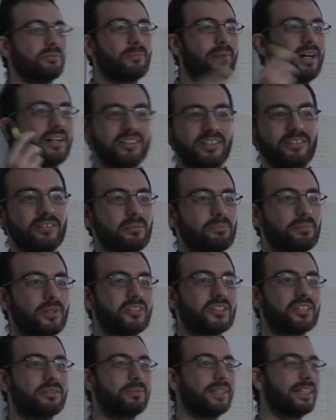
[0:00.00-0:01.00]
Imagine the
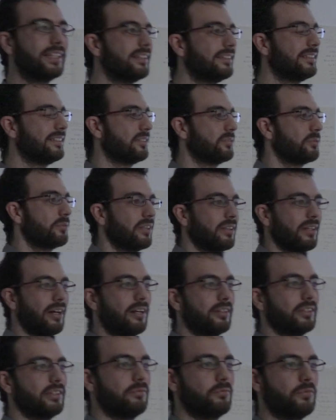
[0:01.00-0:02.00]
possibilities. With
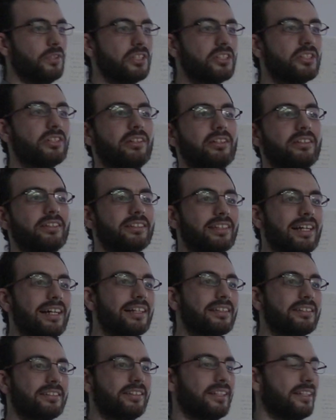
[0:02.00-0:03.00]
artificial
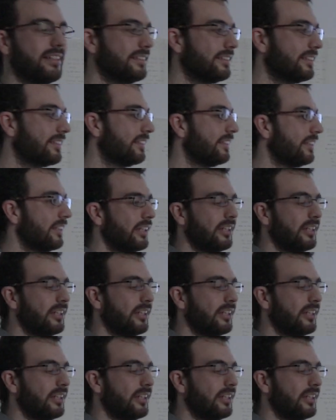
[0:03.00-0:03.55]
intelligence,